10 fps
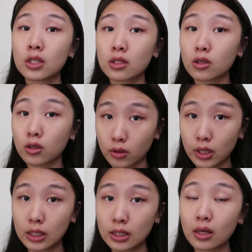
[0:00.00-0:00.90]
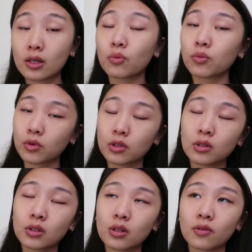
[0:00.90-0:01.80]
disagrees that
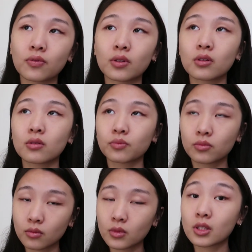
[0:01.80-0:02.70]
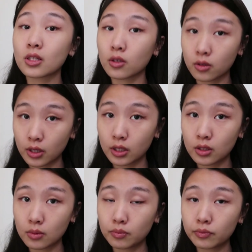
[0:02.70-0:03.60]
it disagrees.